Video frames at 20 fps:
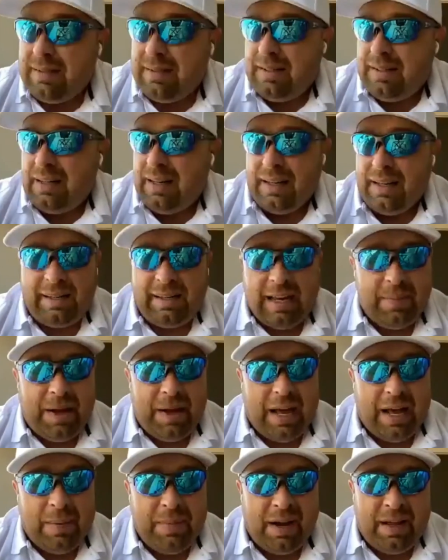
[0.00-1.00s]
yes. I'm
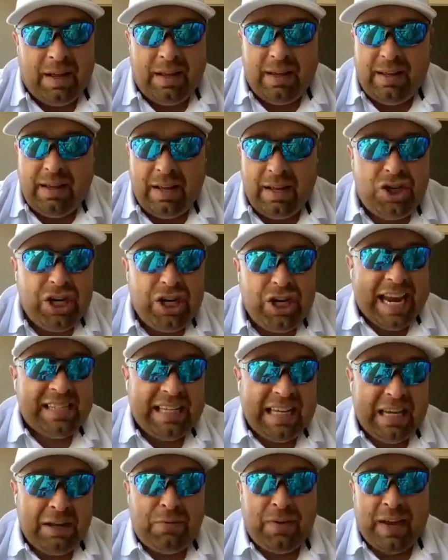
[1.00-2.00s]
not a Jay-Z
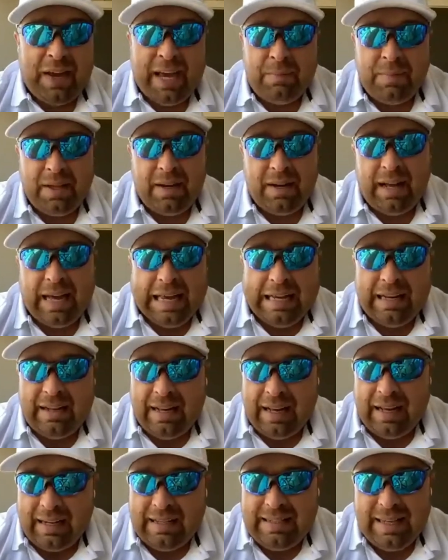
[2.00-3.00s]
fan, but I
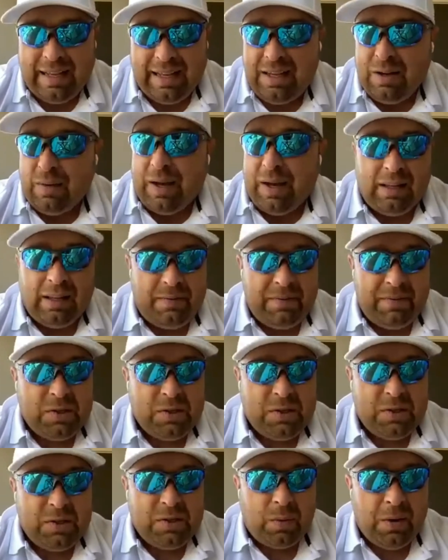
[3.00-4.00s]
tell you, I love his
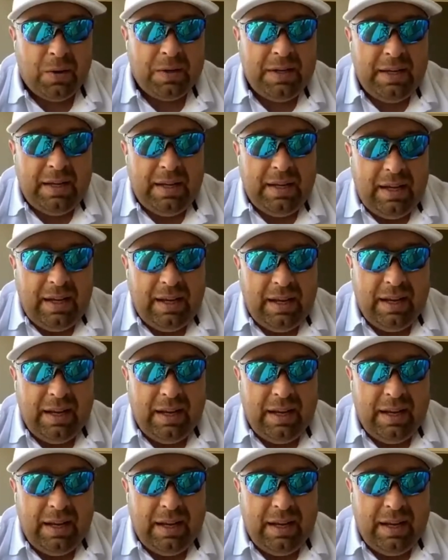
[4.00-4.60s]
quote.